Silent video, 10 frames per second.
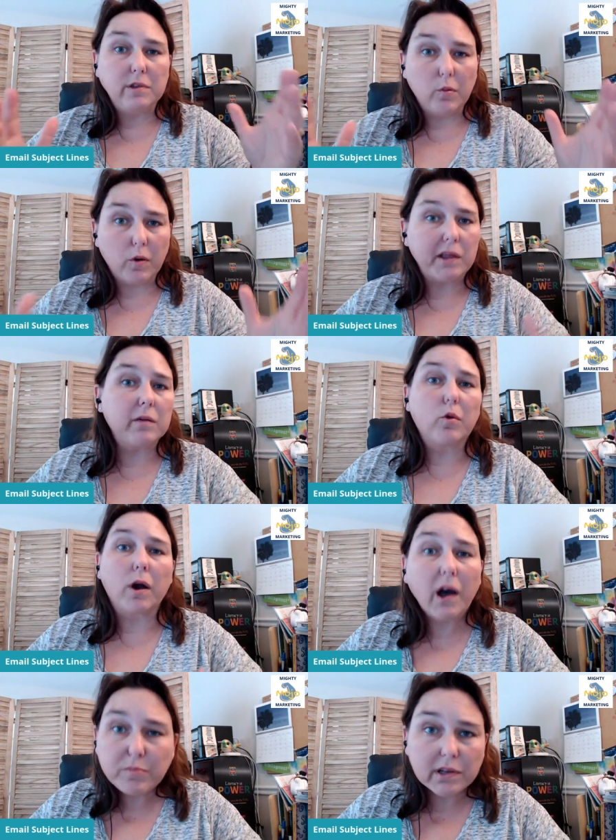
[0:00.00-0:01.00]
You want to get
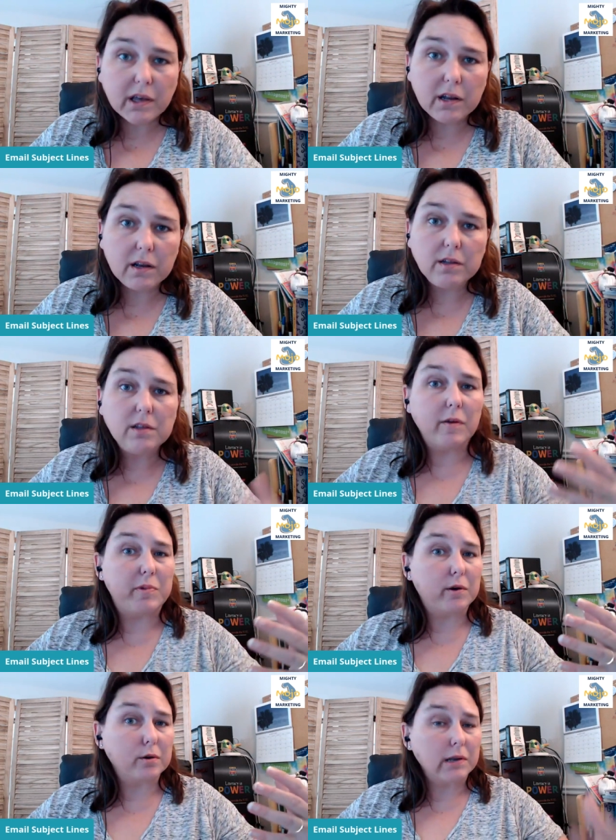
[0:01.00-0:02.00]
more complicated, you
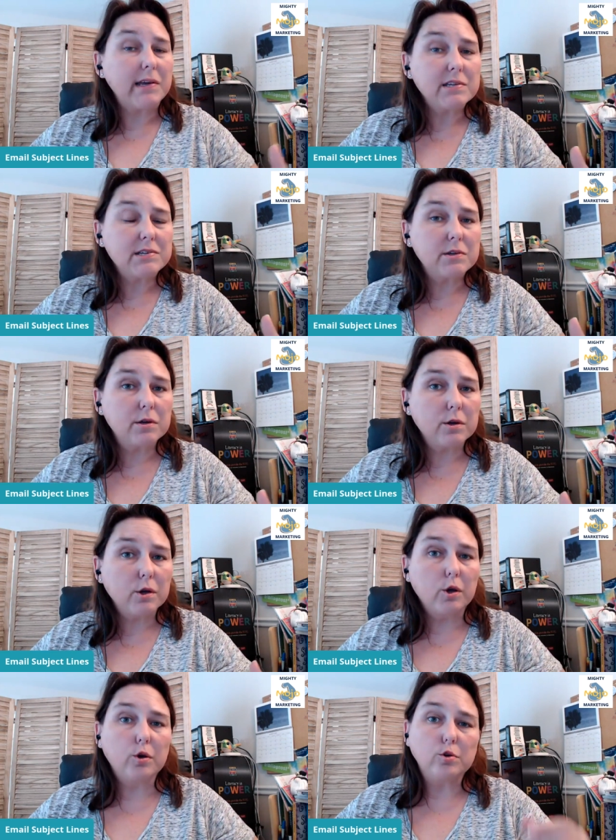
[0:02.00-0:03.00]
have a bigger list,
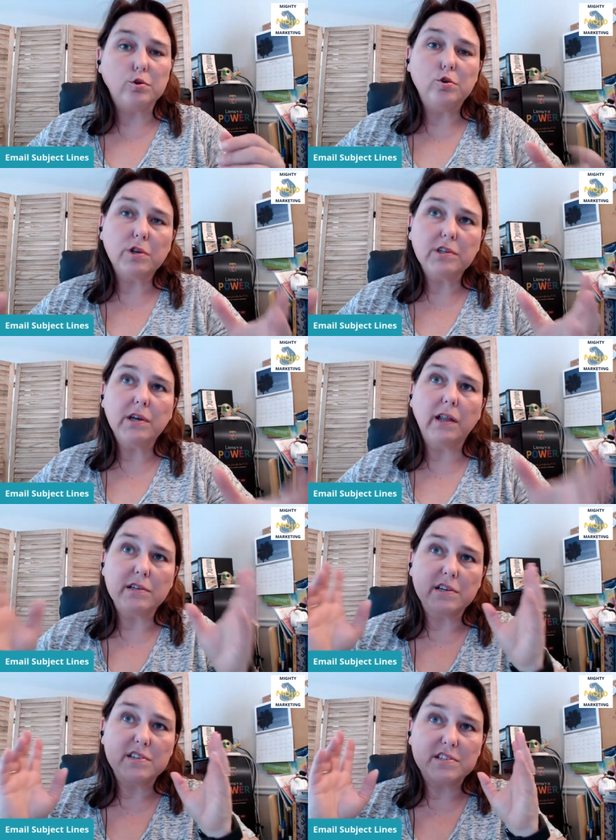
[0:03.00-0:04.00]
you can tell
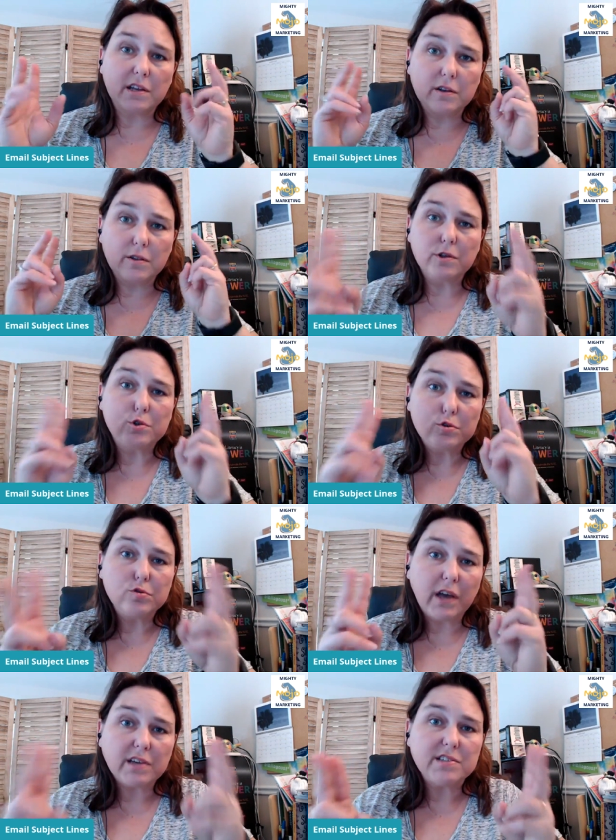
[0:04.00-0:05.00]
it to send the
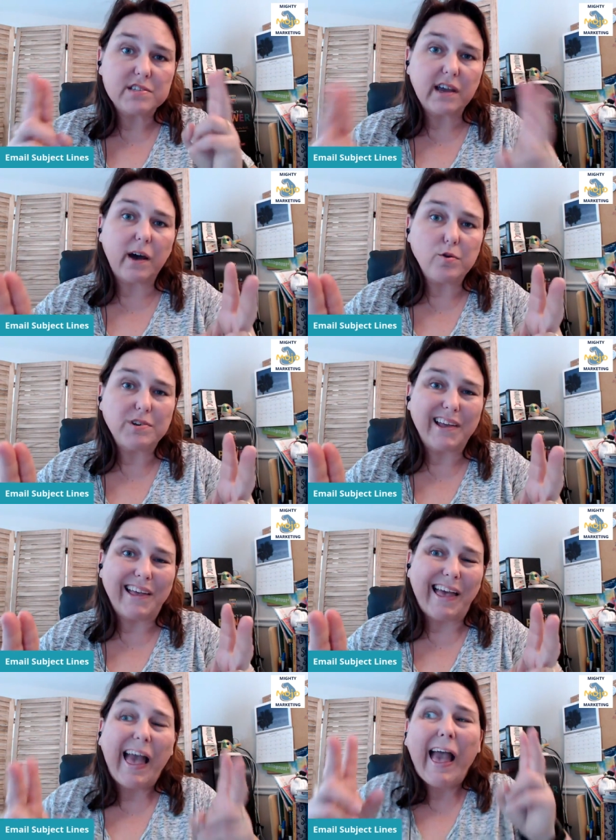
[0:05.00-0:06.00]
two tests out,
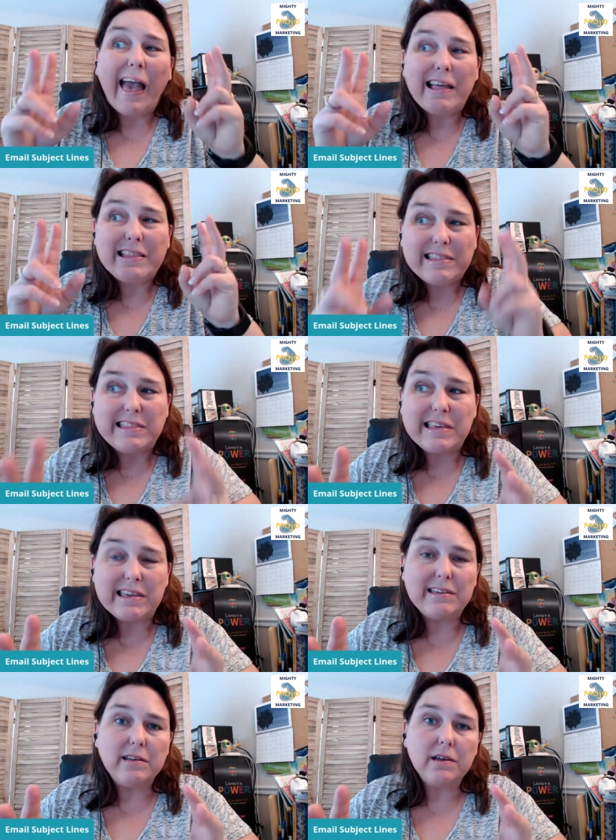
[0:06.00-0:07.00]
and
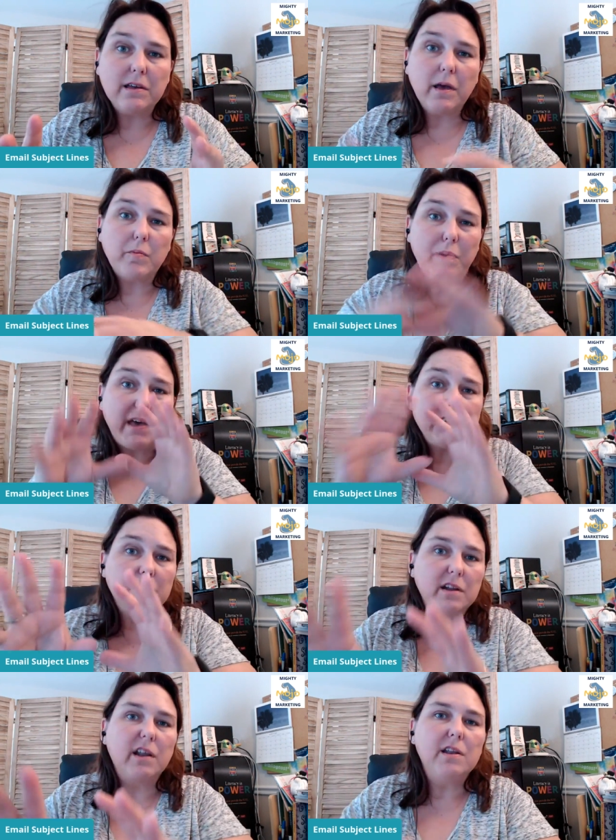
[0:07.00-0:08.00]
then based
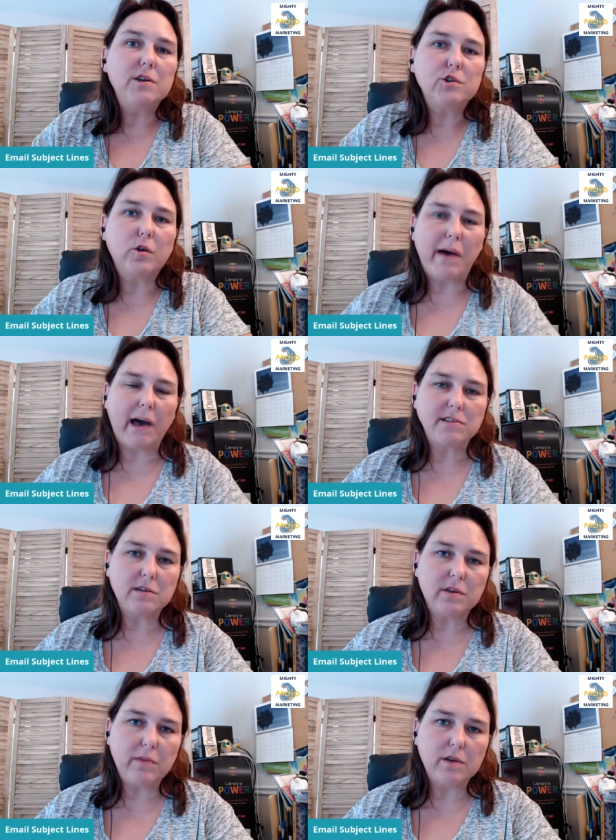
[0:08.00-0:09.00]
on an initial
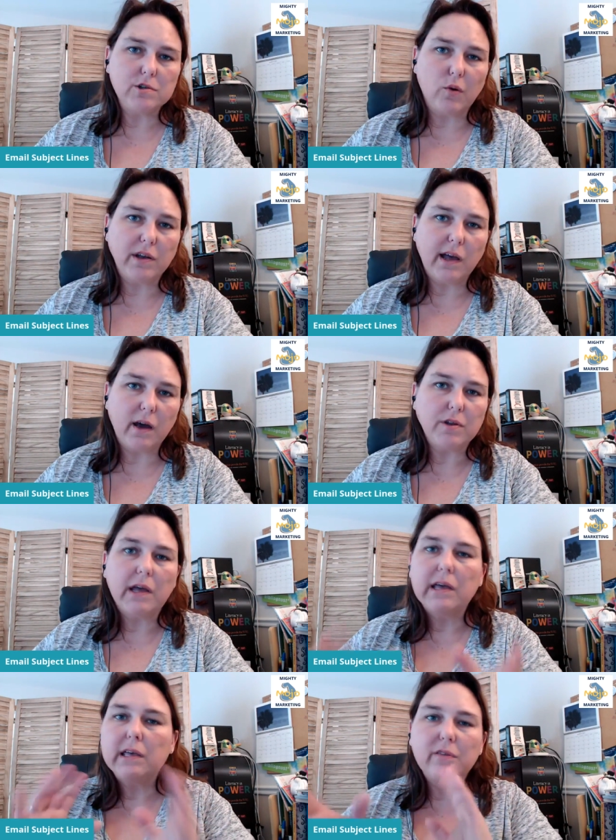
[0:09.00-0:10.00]
batch of emails going out,
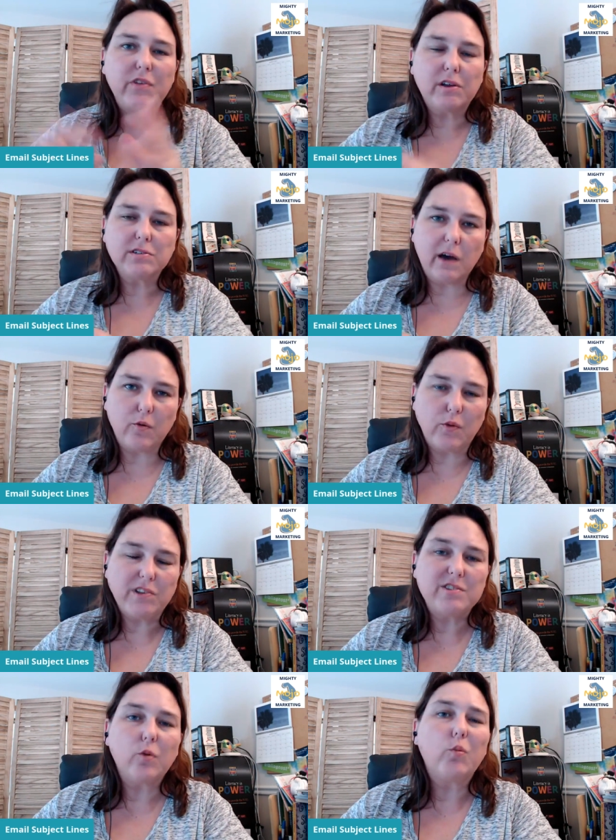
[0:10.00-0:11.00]
it figures out
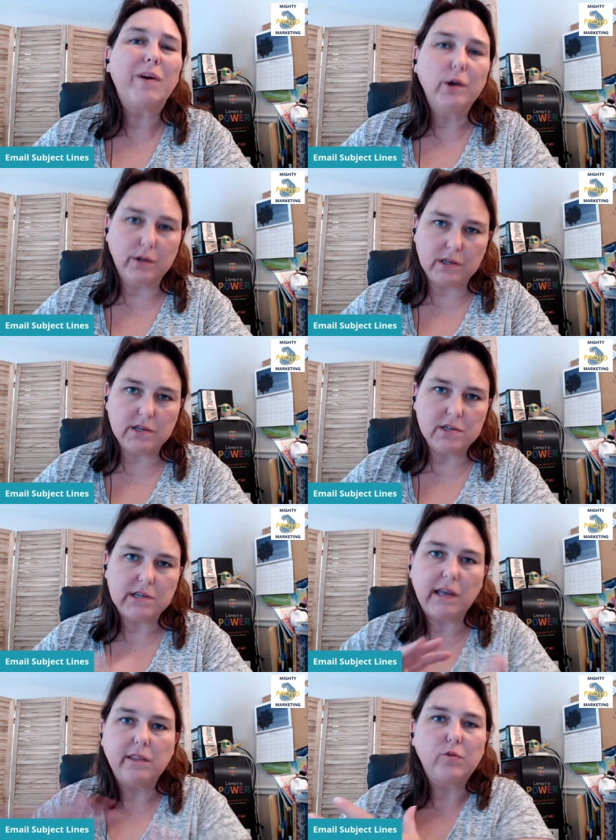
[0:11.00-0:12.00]
which the winner
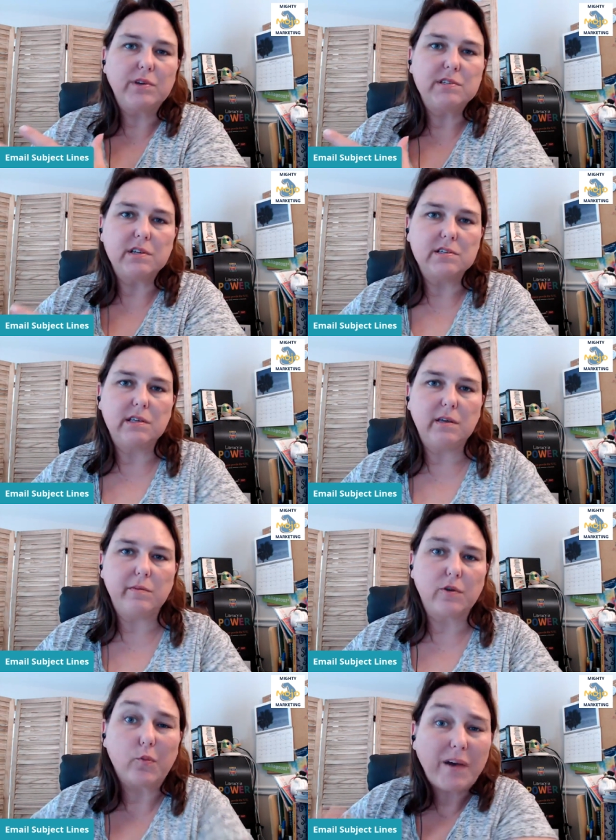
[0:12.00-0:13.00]
is and then resends
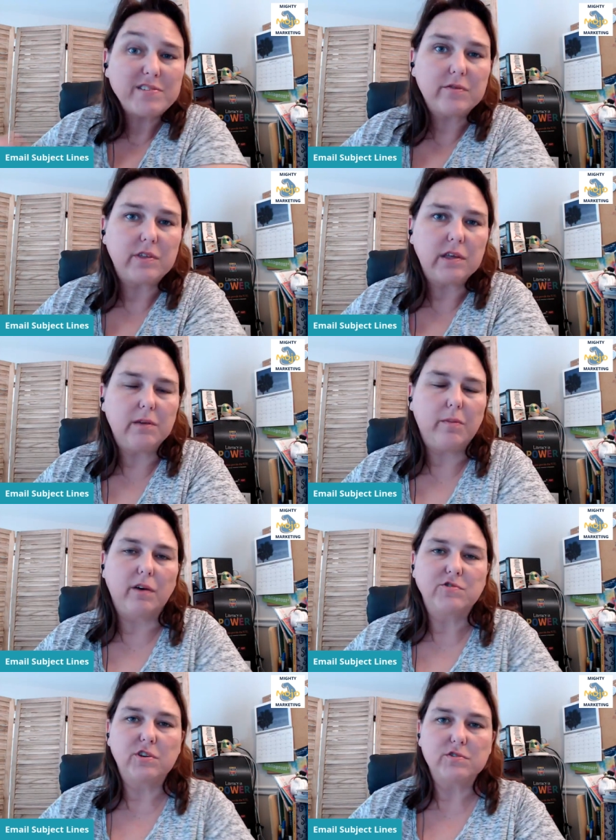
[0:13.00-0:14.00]
the rest of the
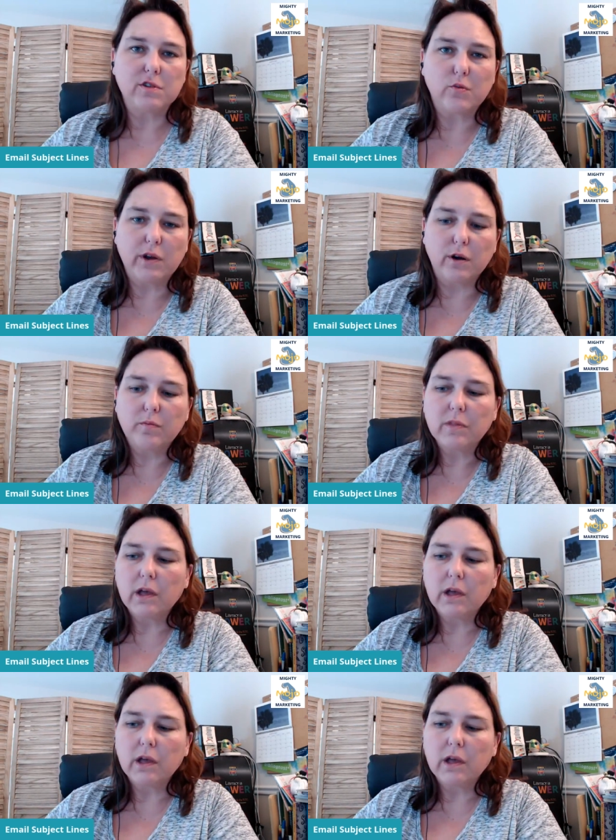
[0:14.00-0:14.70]
emails just to the winner.